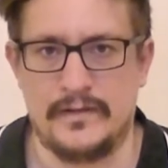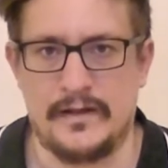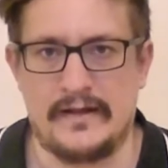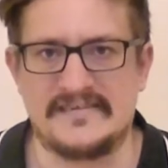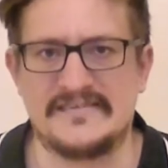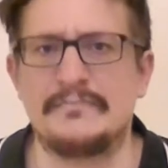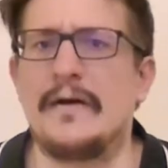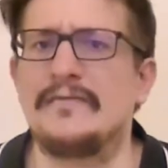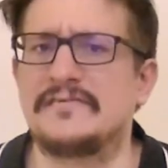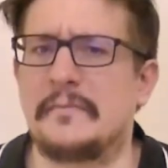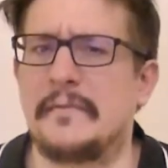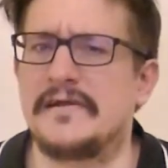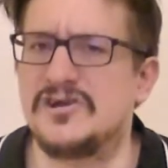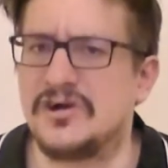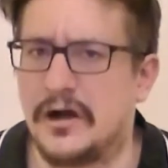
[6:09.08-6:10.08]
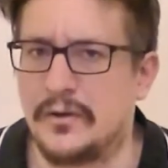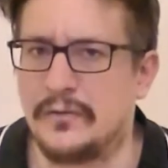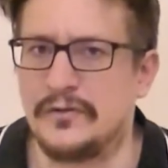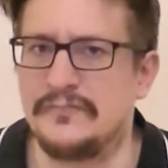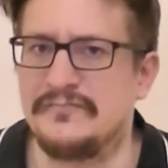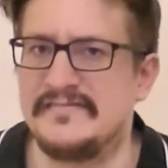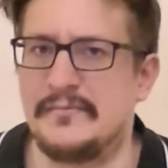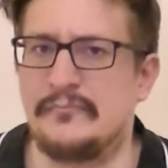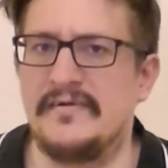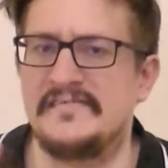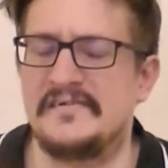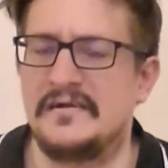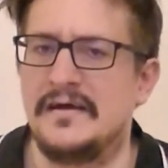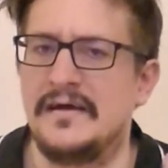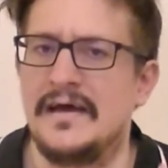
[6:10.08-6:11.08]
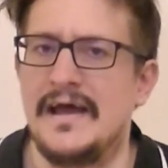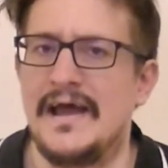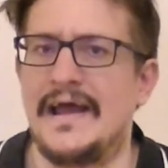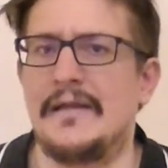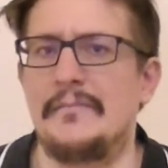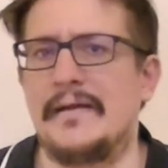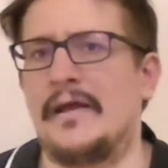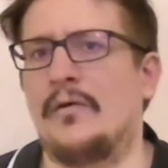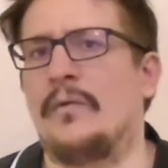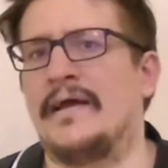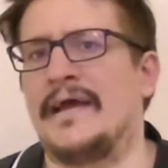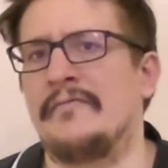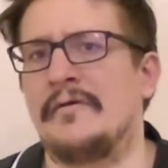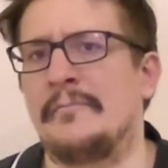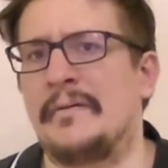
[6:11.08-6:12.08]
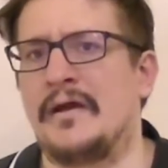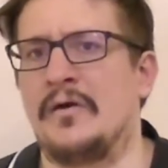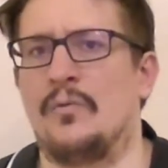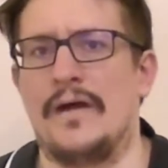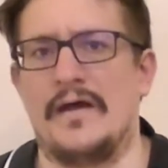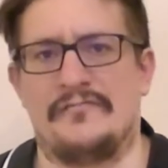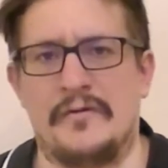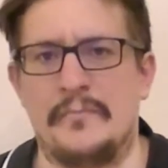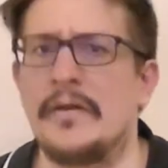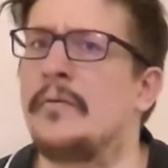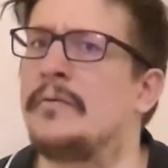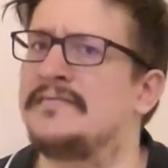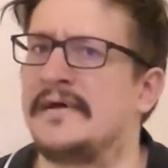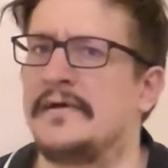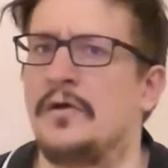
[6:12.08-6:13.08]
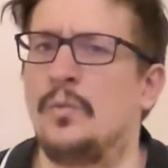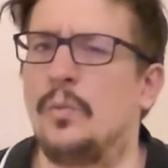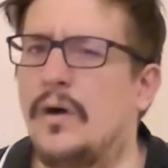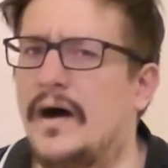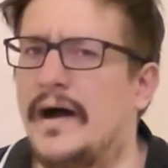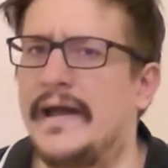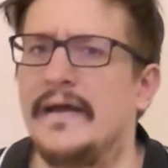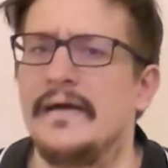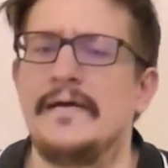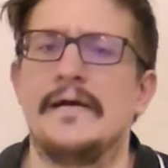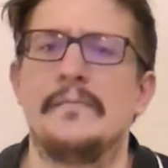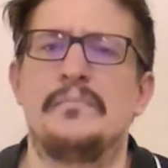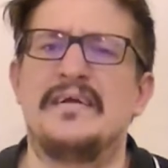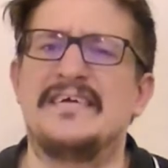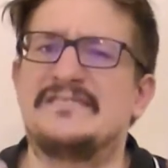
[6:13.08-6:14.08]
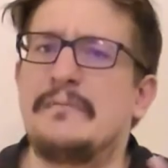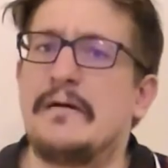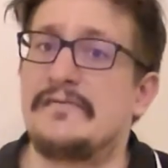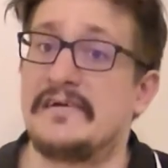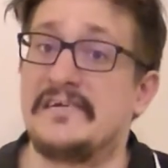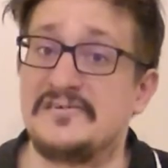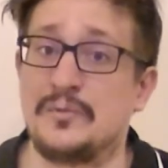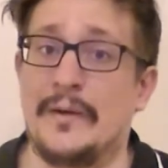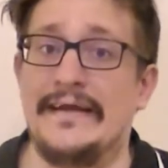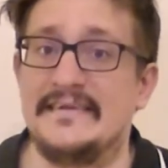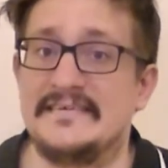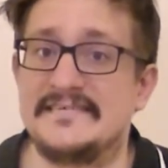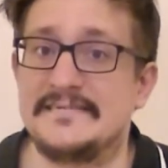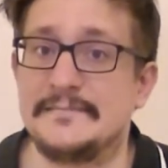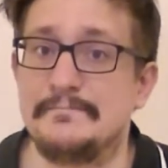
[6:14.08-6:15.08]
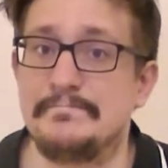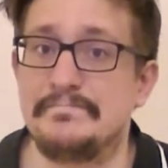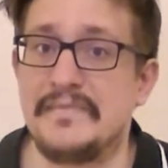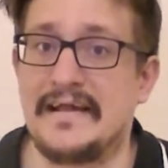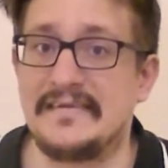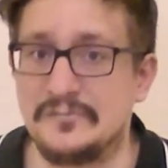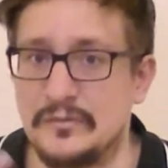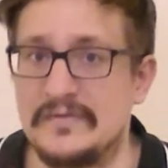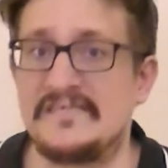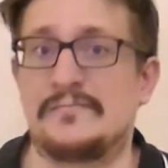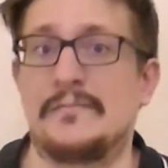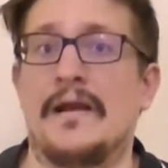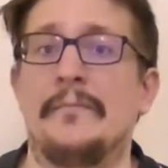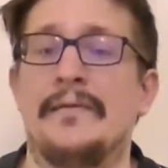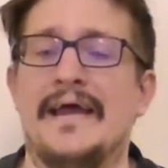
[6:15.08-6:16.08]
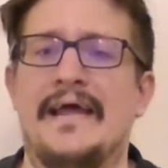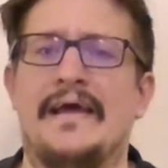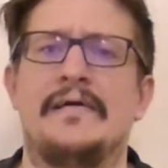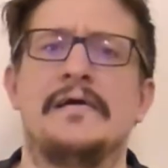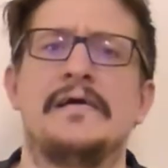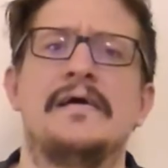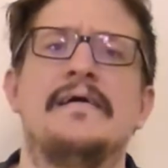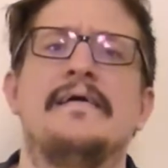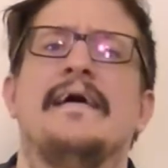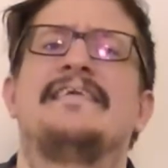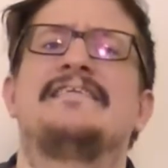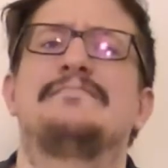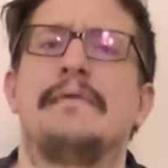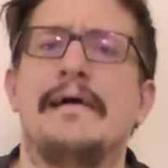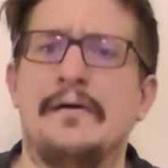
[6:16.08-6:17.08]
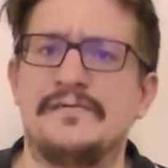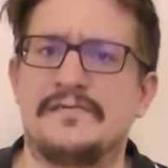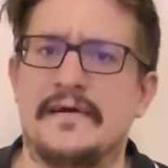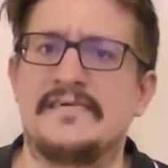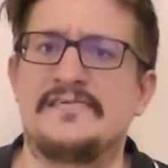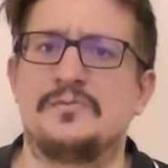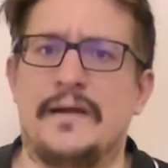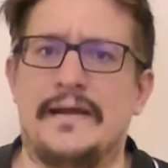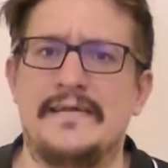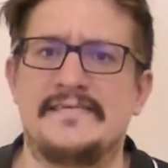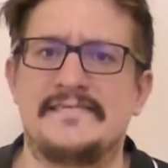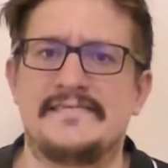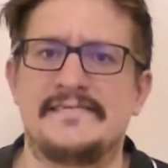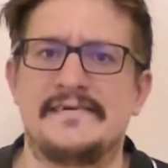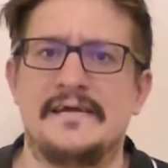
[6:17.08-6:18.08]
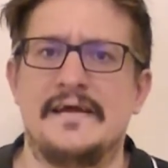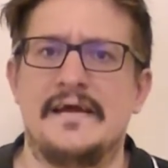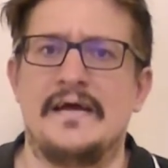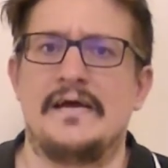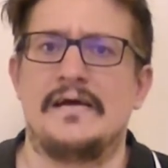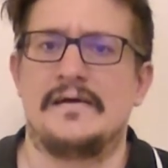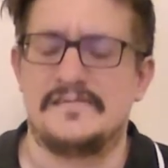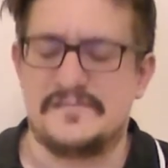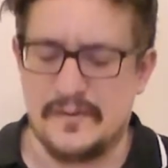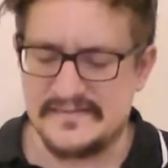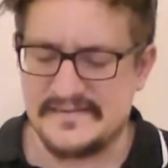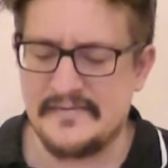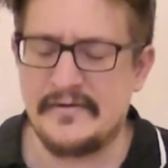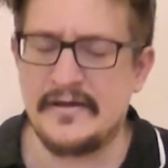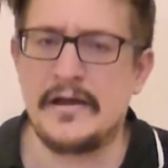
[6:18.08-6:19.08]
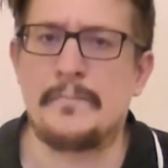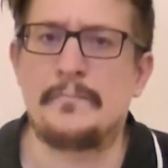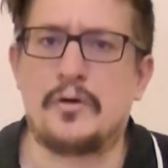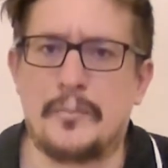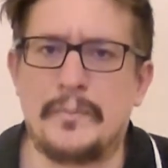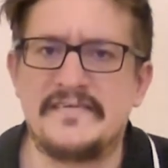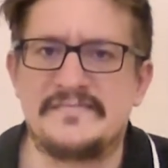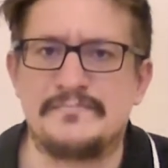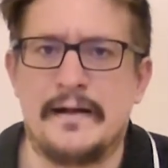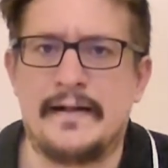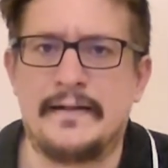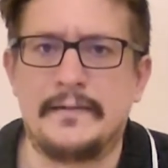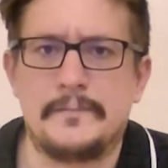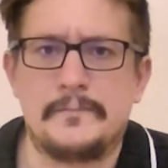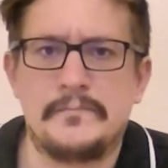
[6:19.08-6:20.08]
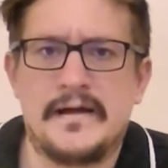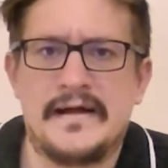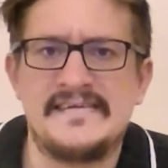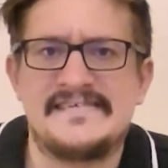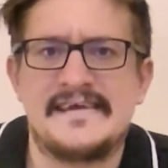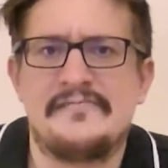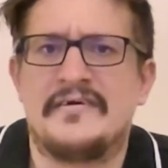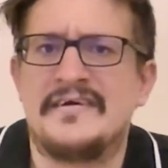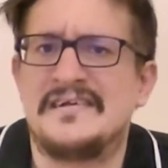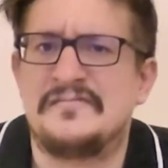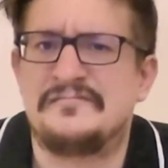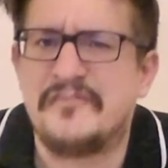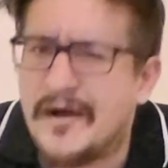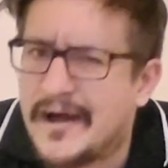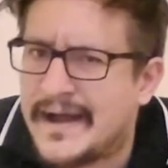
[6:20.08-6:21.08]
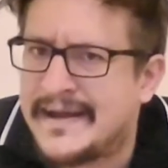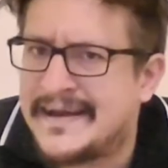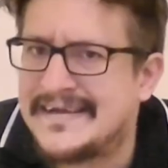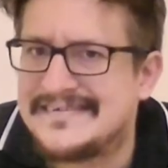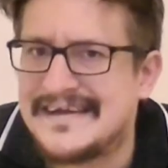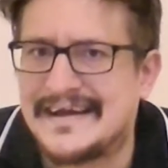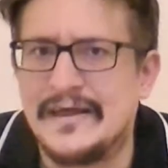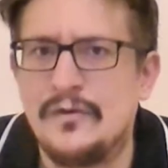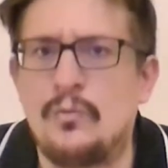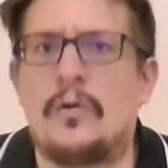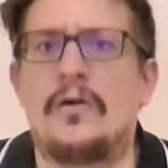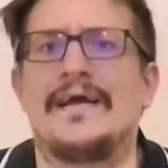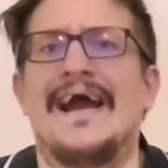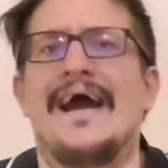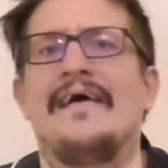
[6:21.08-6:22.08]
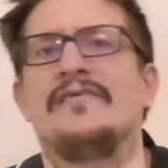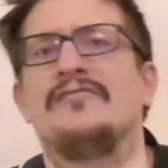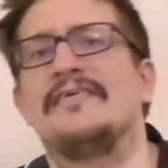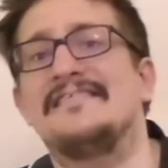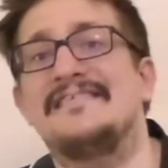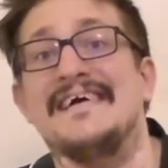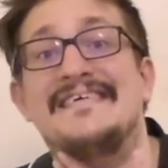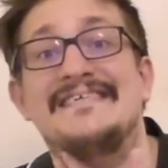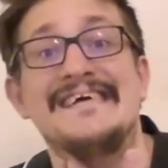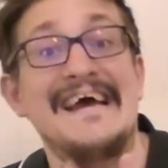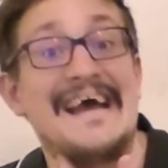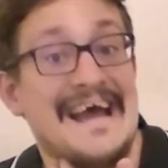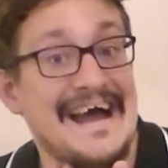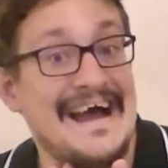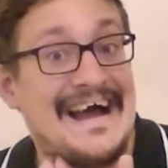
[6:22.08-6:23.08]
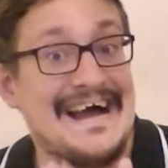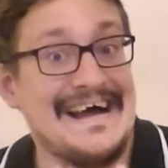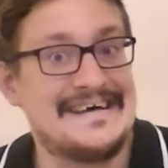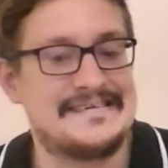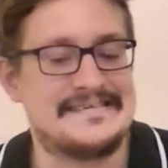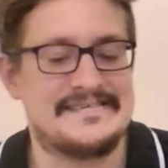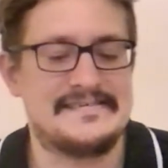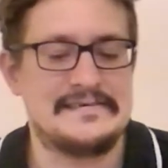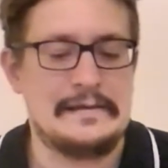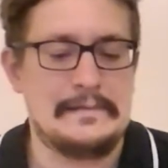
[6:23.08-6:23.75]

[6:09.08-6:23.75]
It smells like my childhood for some reason. In a minute when I give it a bigger whiff, I'll be able to tell you why, but it smells like sweets. That's what the smell I'm getting. It smells like sweets. So let's give it a proper smell and see if I can define exactly what characteristics it has.